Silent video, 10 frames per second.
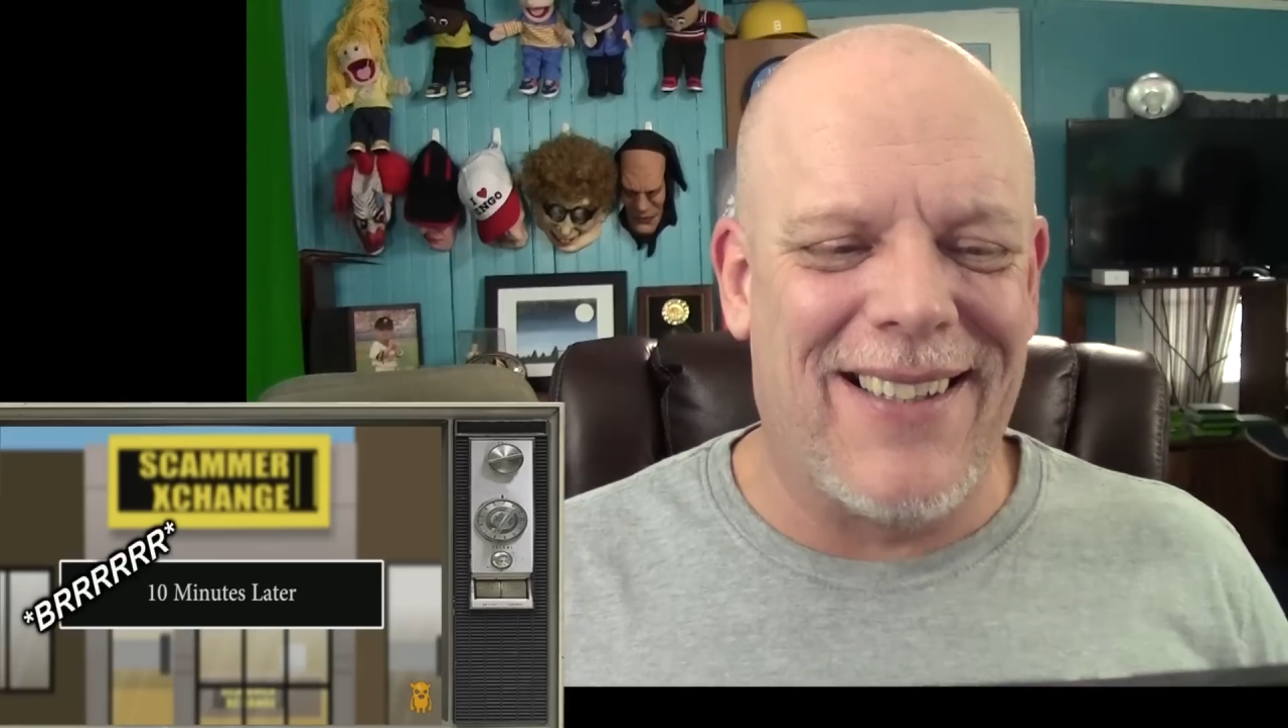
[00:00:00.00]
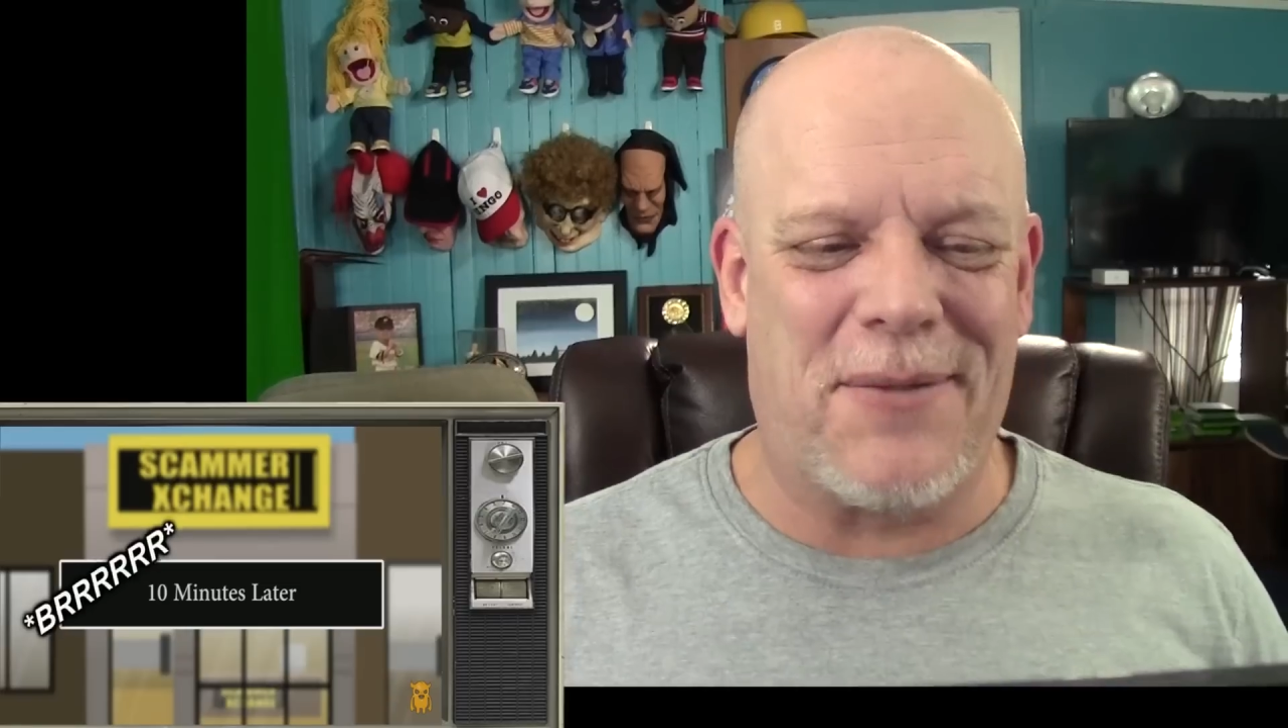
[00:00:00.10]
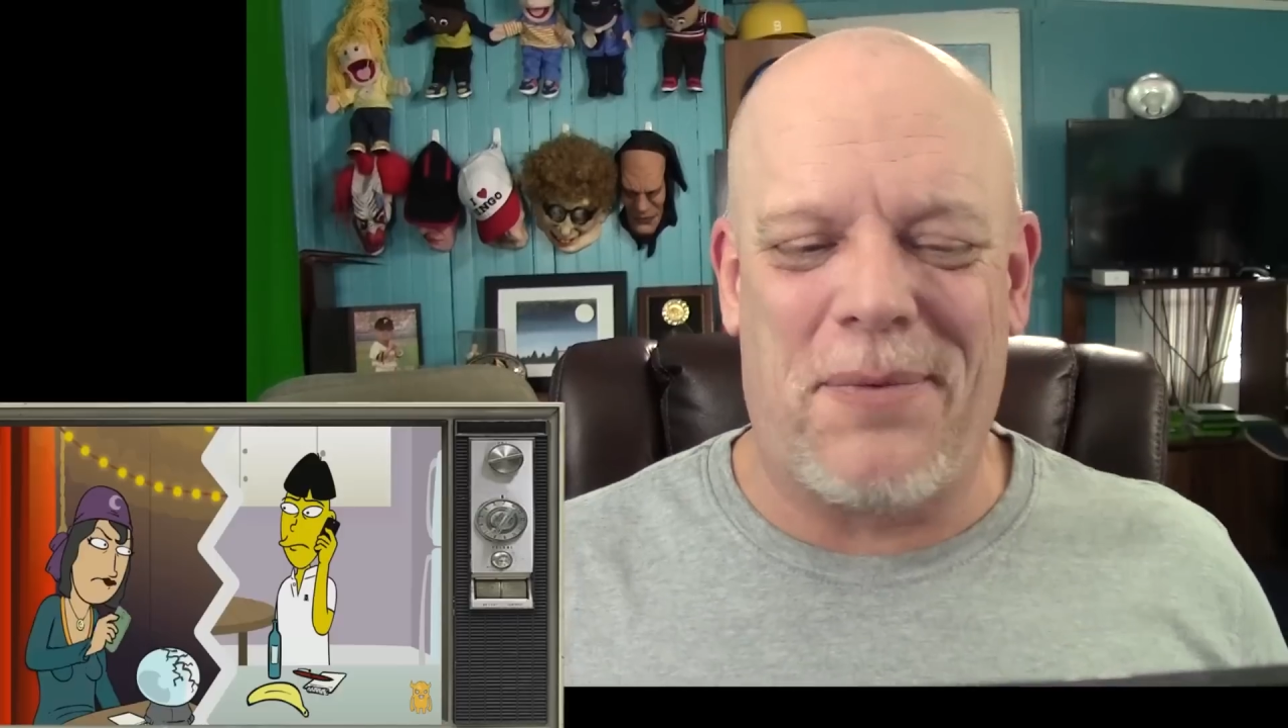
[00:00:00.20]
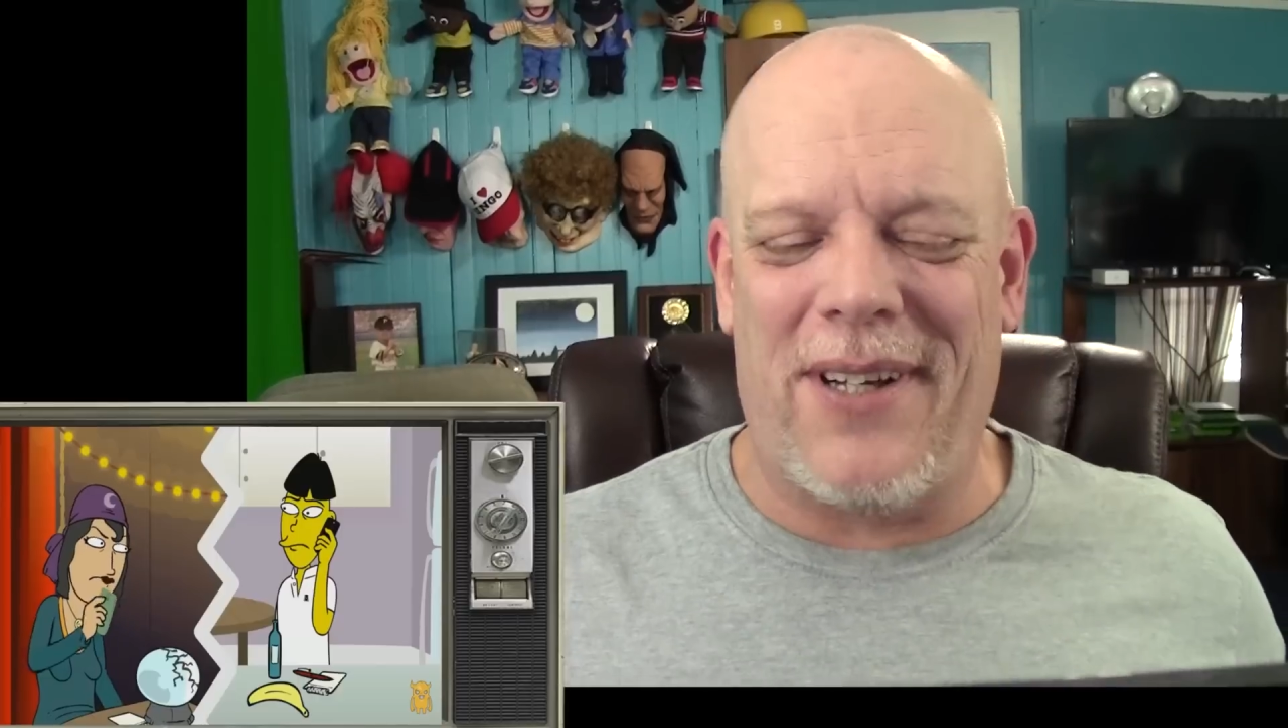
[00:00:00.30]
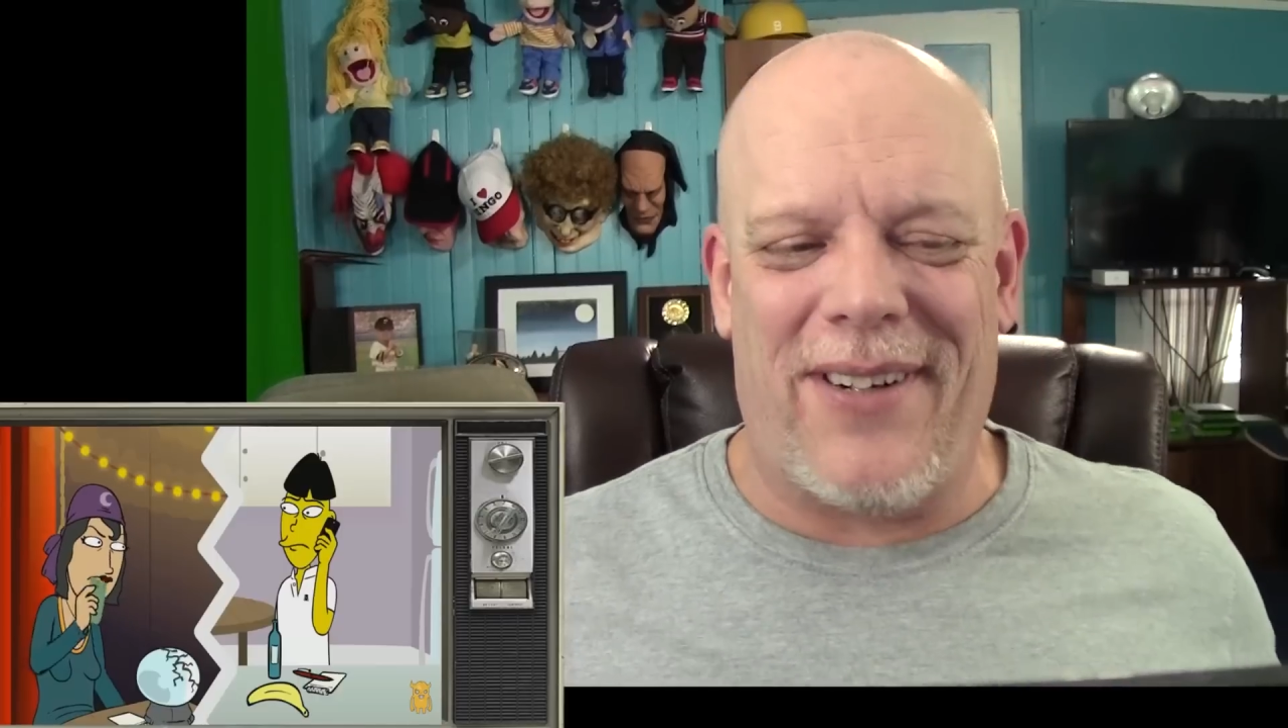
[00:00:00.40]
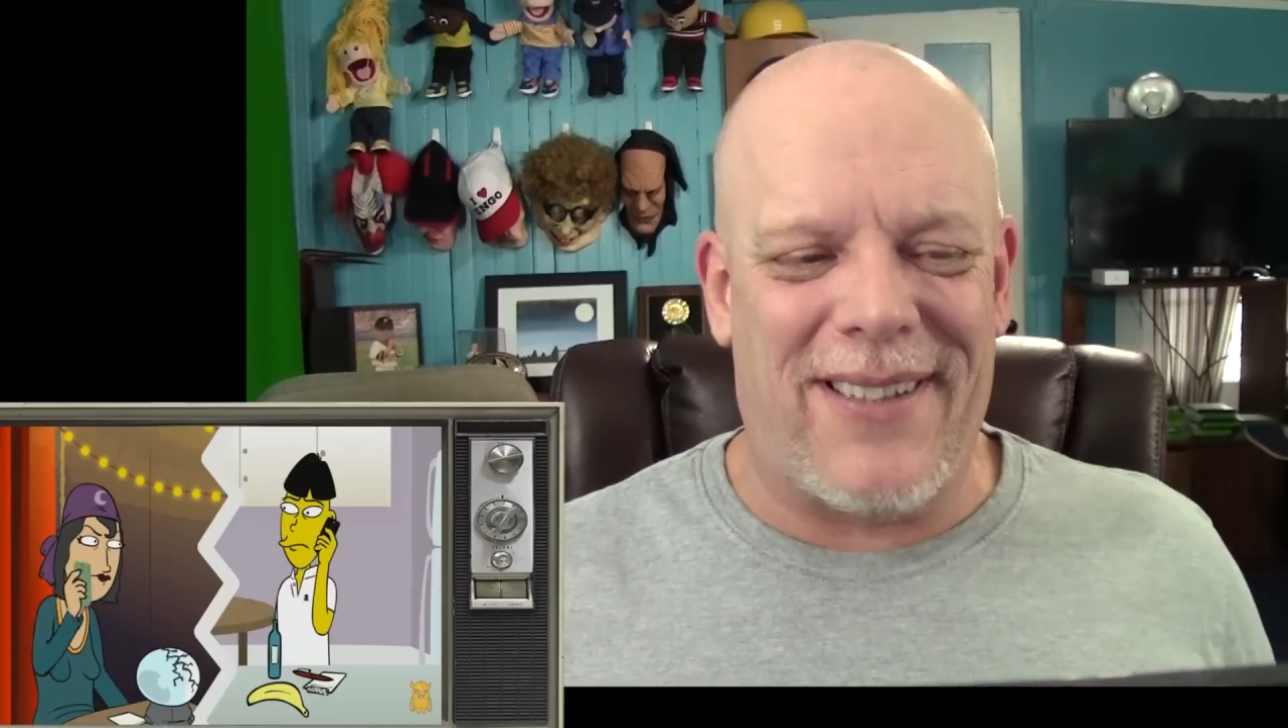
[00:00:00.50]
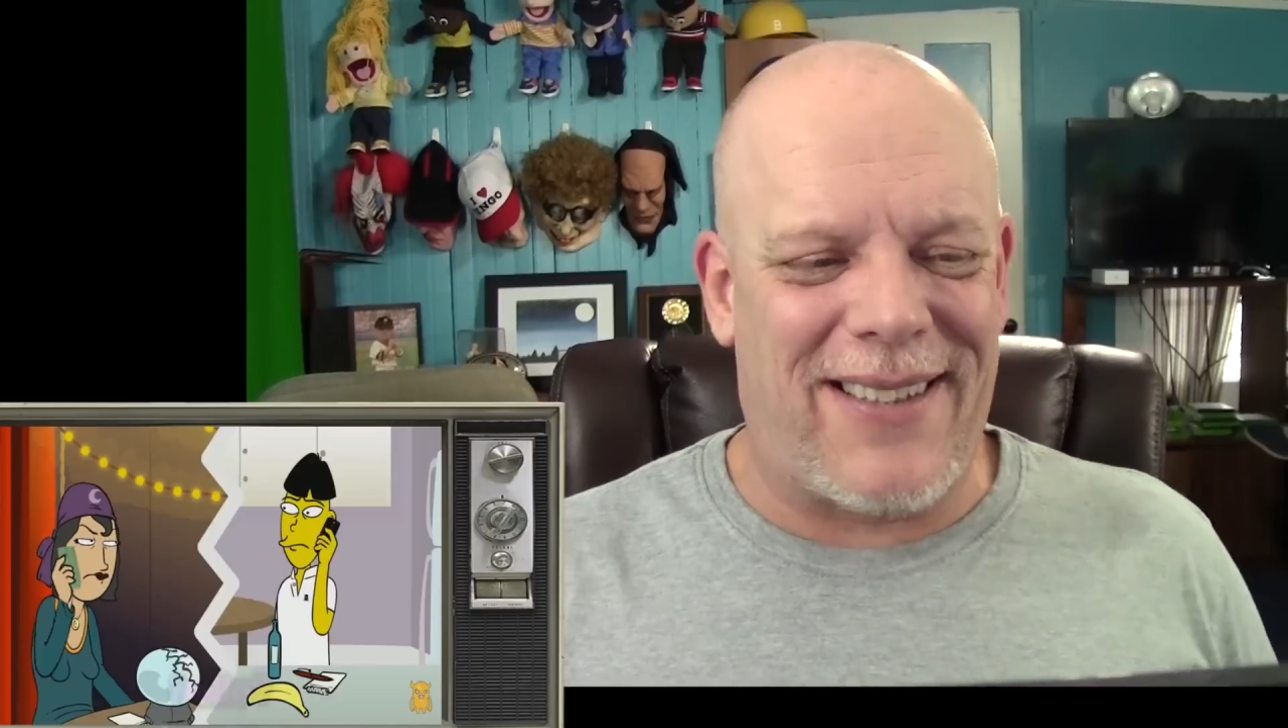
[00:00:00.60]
spirit